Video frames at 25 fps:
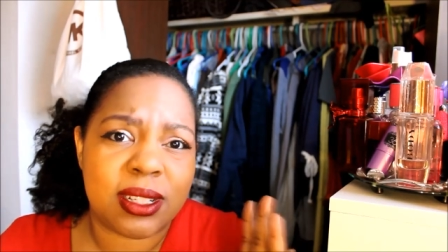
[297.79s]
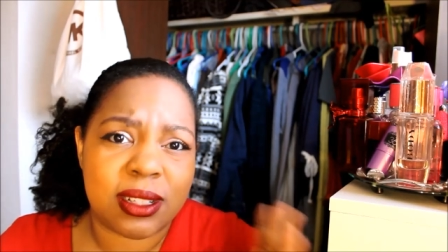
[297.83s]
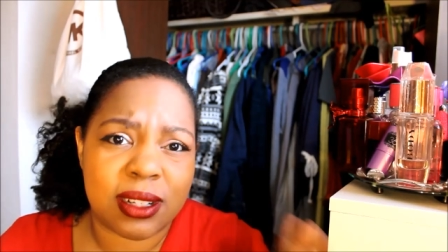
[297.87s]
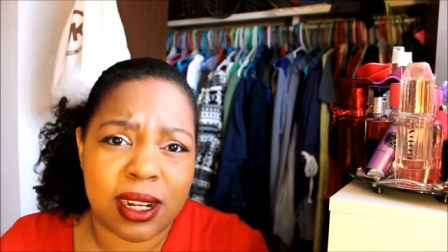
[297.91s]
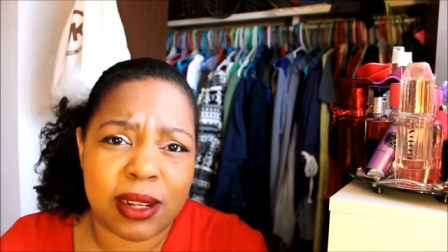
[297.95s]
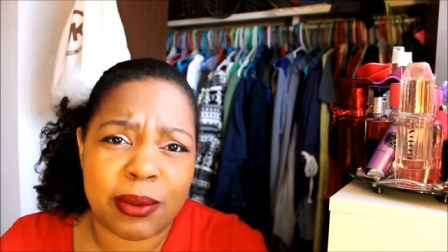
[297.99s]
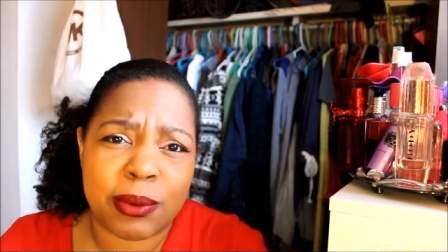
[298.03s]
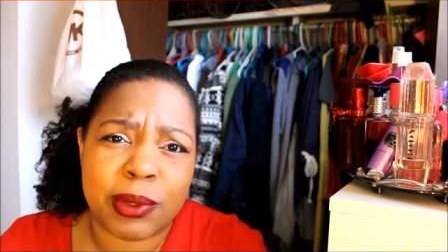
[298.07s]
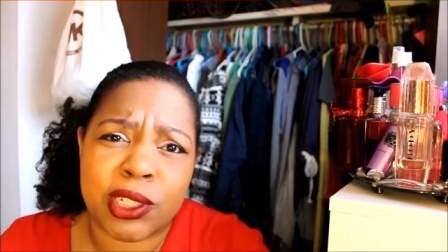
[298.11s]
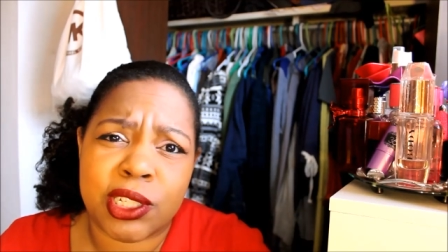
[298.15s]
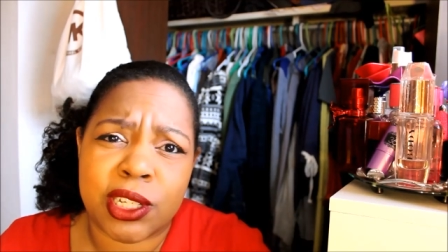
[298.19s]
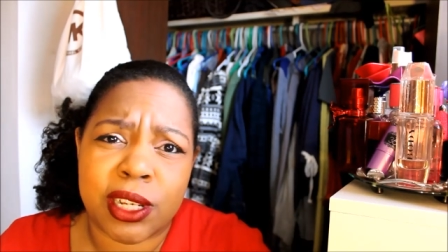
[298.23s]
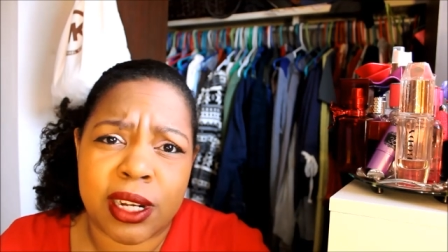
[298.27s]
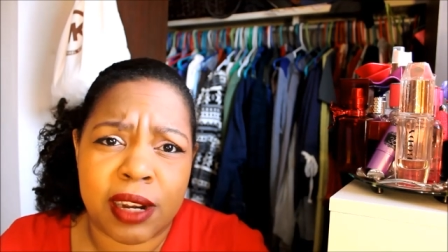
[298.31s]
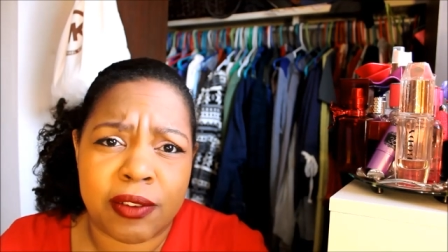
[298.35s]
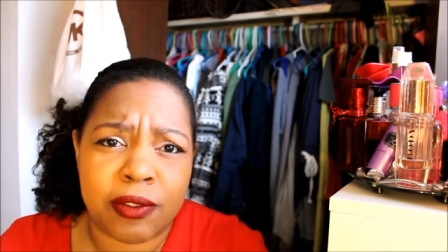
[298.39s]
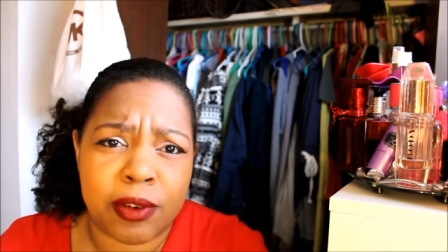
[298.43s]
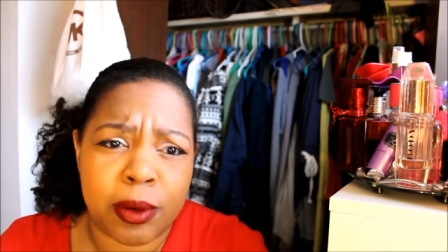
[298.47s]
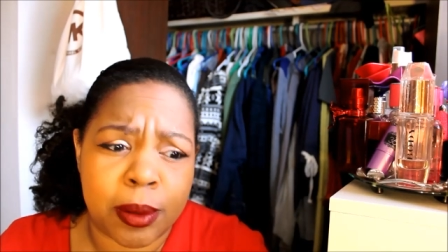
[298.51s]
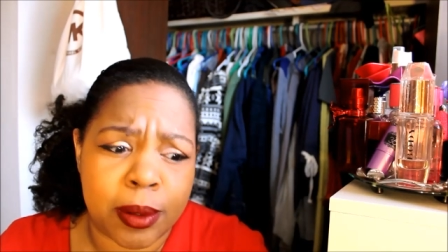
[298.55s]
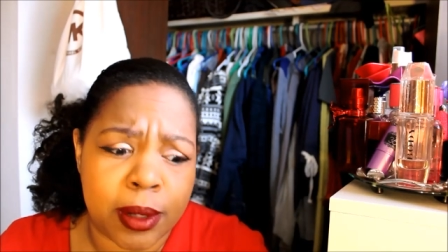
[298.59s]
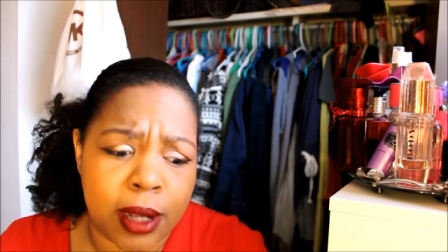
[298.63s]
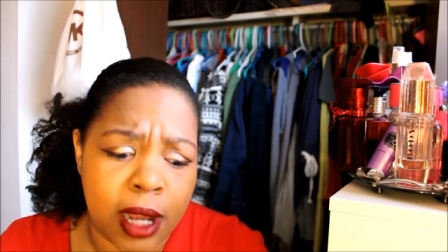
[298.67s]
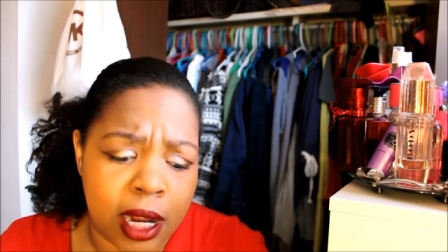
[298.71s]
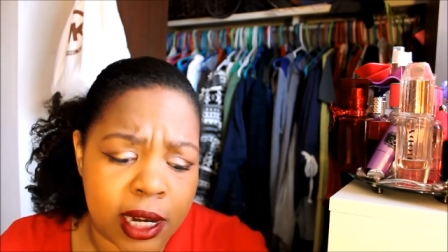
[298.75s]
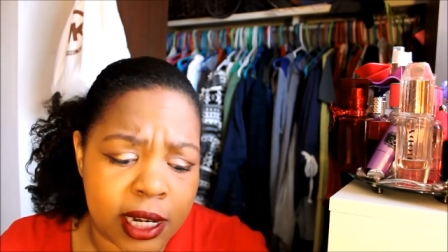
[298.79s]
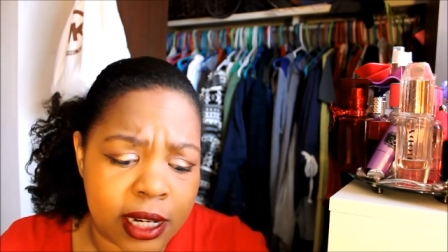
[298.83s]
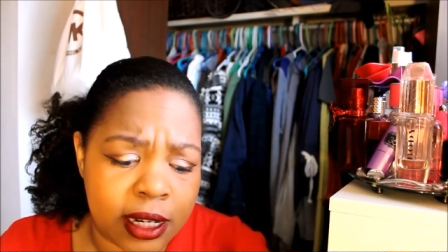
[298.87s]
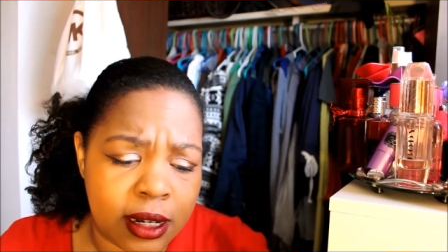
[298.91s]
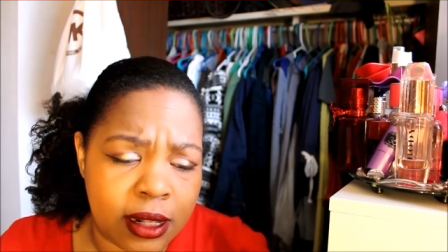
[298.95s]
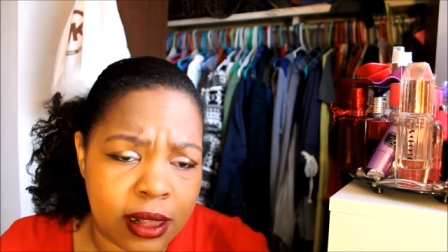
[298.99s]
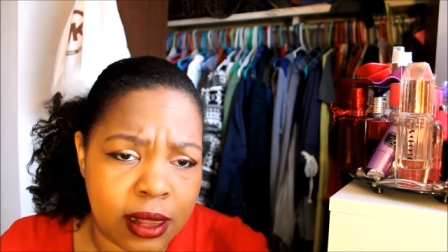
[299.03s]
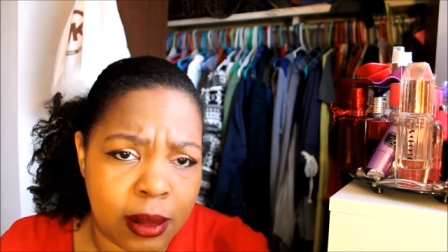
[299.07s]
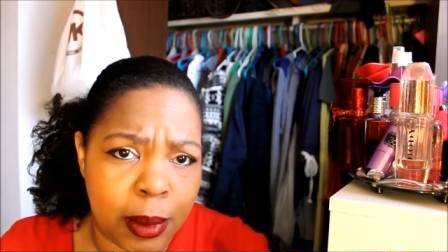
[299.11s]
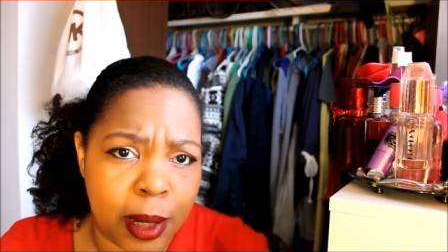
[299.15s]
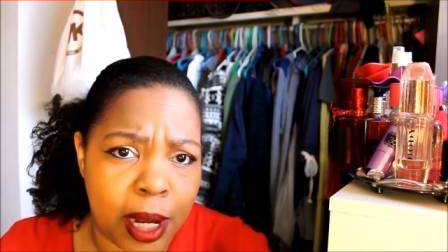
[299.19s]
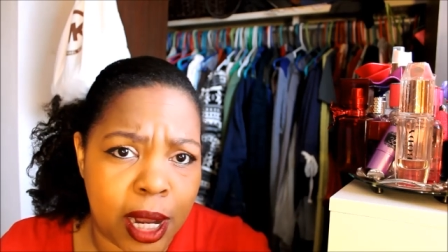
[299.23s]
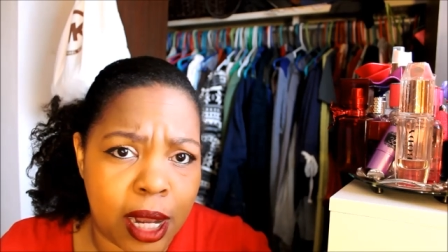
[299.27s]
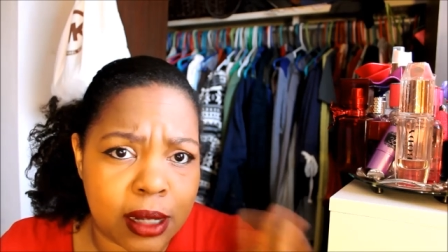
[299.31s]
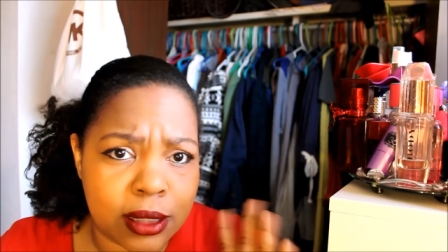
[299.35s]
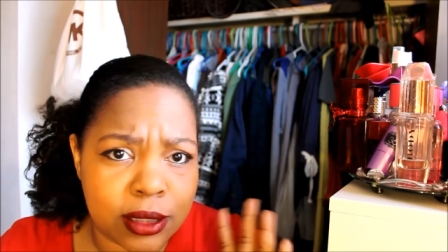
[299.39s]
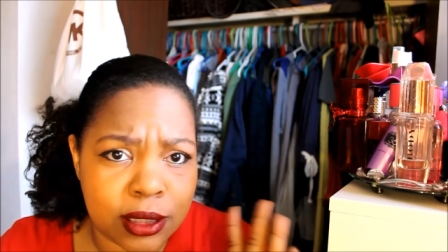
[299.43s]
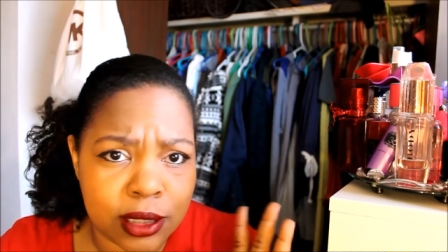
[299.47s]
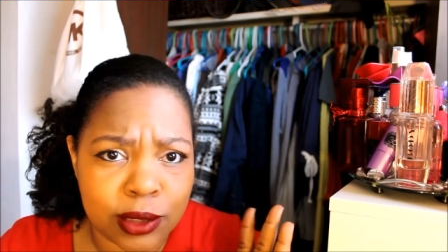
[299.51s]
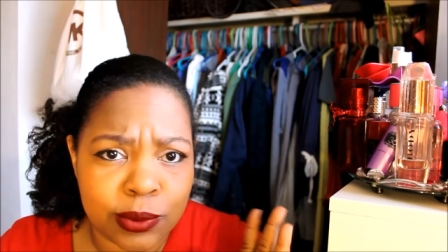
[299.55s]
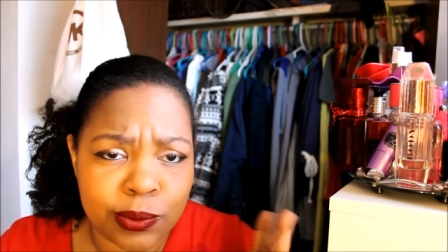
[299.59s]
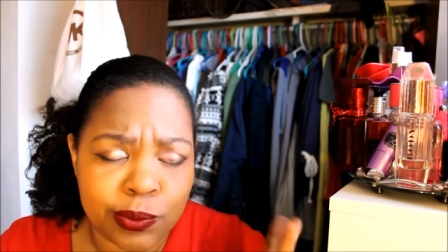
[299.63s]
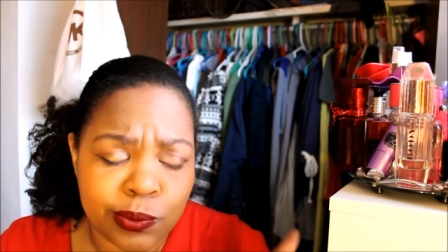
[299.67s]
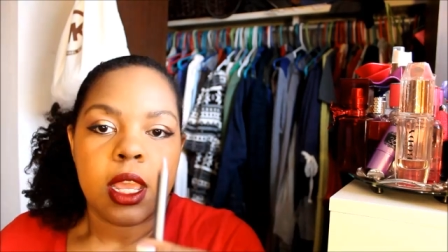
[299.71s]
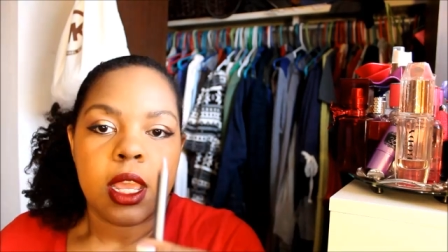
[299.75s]
it and I wish I never got it in the
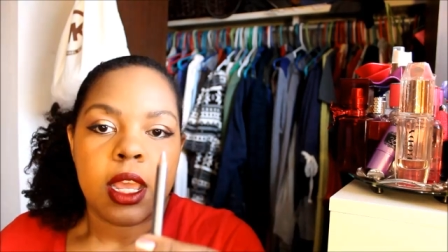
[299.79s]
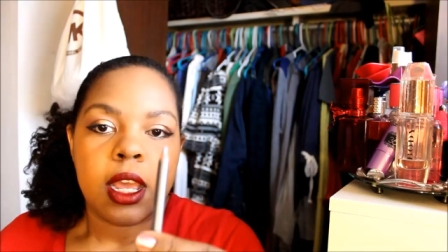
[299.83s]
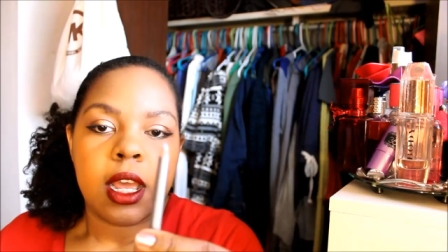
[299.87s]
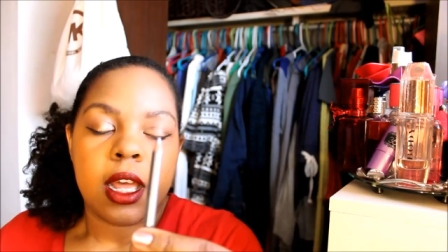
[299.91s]
box.